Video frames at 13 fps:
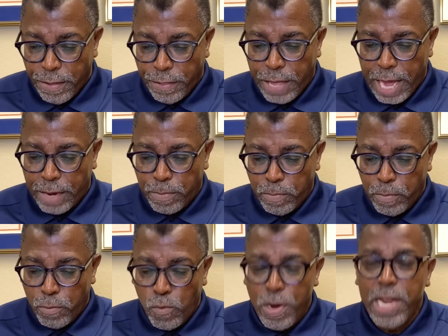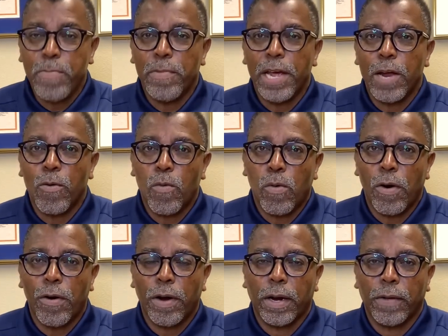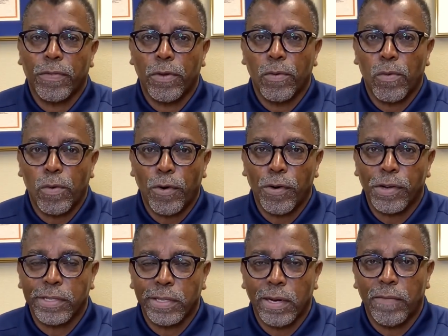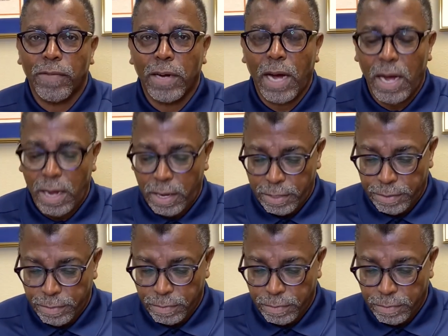that we may work the works of God?